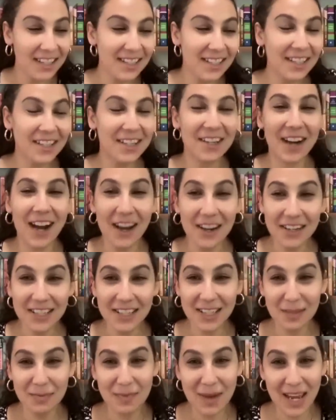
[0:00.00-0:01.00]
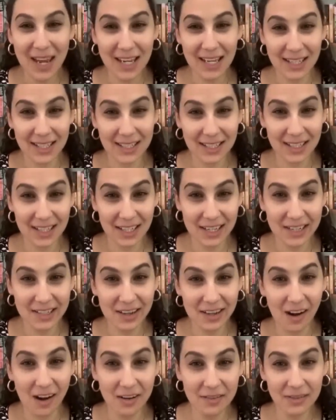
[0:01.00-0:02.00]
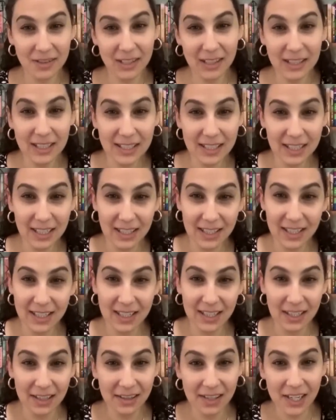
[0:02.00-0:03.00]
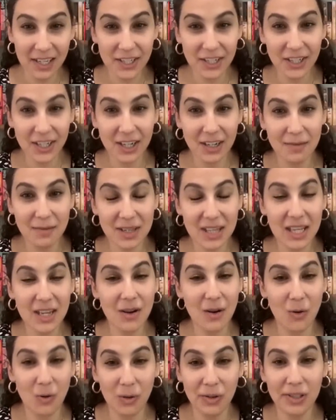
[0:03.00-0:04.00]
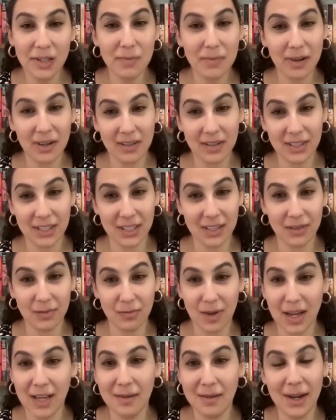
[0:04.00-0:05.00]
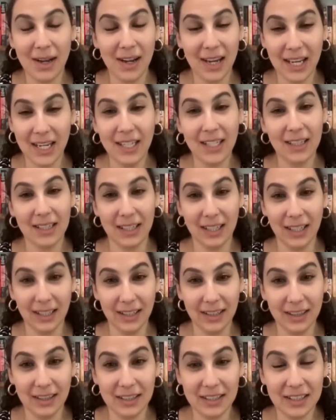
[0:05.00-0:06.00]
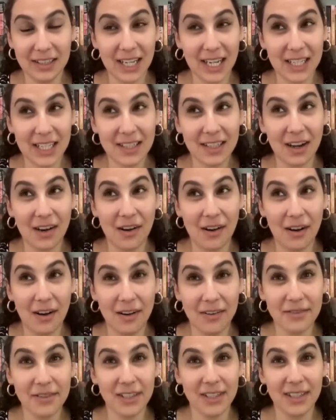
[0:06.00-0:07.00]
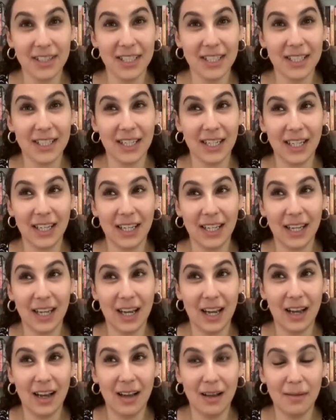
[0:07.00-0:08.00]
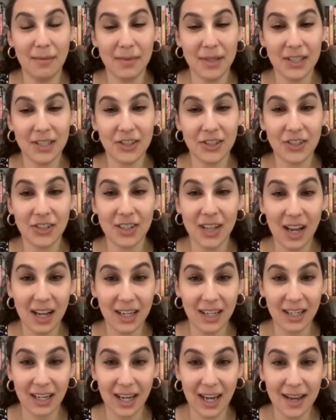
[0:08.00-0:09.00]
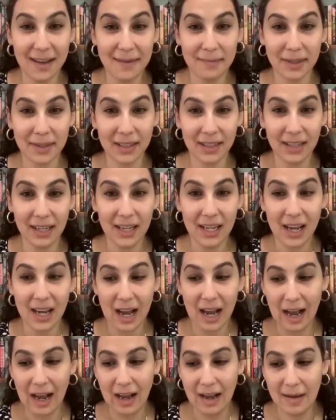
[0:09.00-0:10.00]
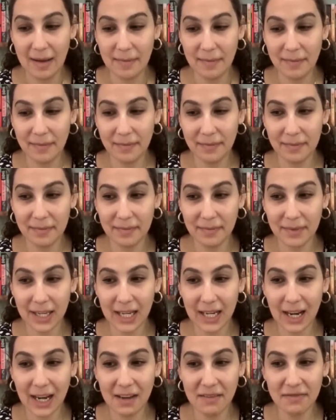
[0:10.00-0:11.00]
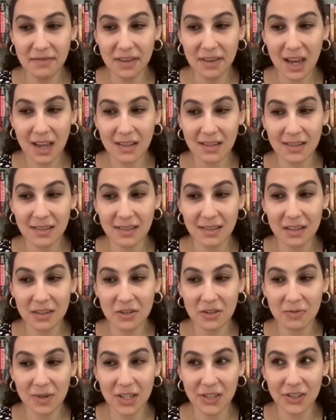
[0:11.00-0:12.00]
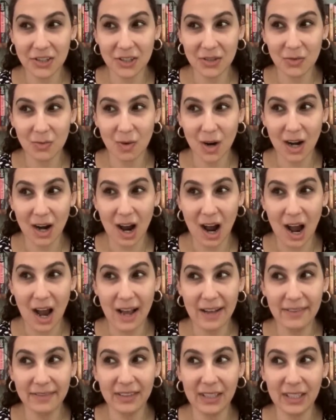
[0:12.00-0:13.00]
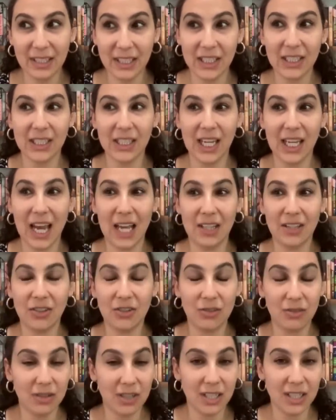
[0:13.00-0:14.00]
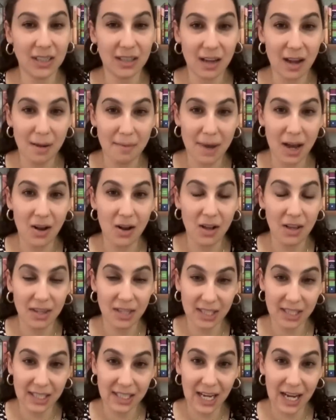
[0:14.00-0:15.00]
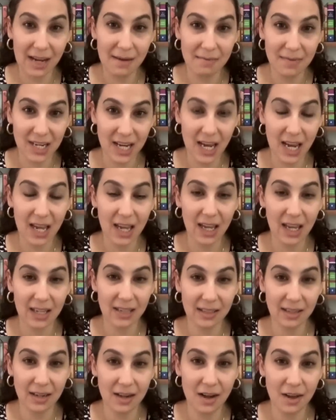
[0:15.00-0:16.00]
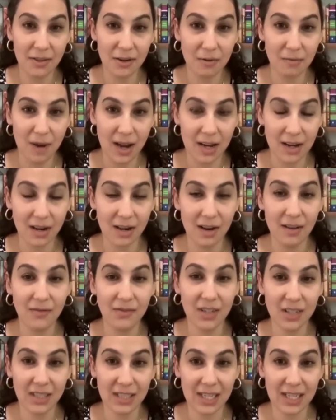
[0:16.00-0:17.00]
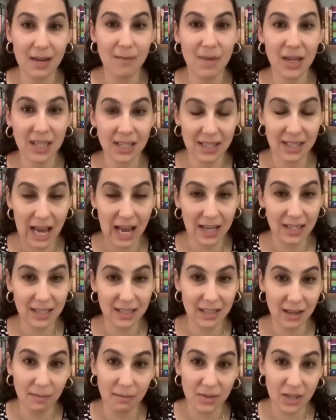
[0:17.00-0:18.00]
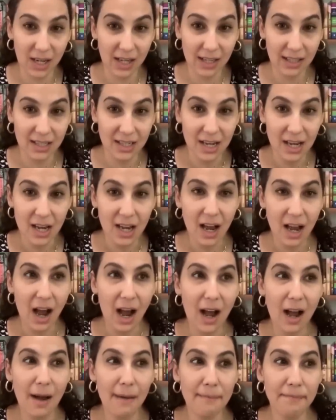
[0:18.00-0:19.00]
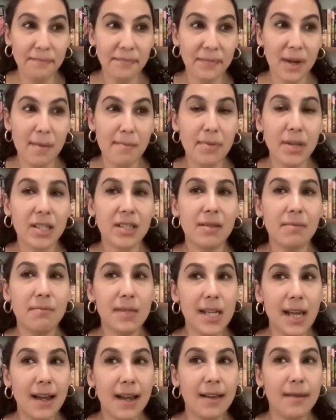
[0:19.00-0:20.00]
is a crowded space. It's unrealistic to think that you're going to be the only person to write about anything. Like, that's unrealistic. Mm-hmm. Um, it's just not going to happen. Um, and I've had situations where I've literally had stories come out on the same day as another writer of the same exact subject. Um, mm-hmm. But to me,